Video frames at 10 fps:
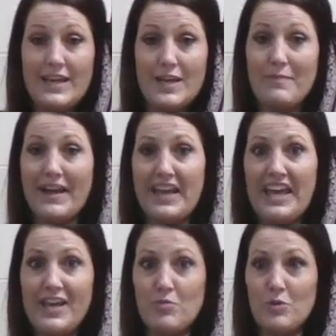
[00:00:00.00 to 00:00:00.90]
and my
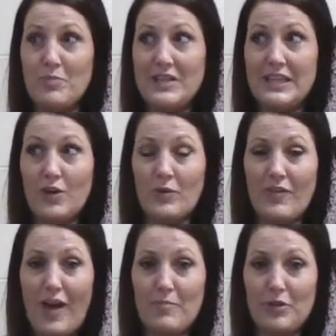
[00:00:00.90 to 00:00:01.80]
head would be like
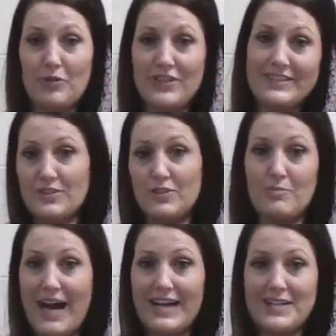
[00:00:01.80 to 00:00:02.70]
where that perfect little
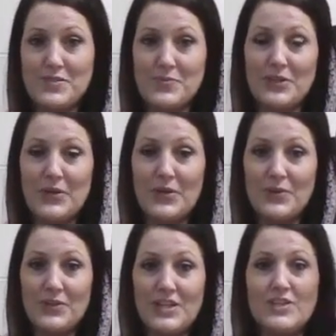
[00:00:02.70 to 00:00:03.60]
box would
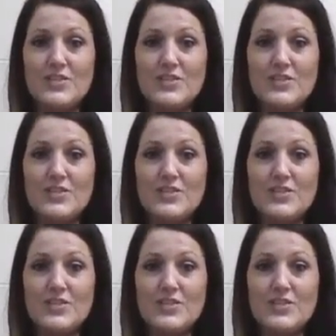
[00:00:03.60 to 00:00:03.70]
go.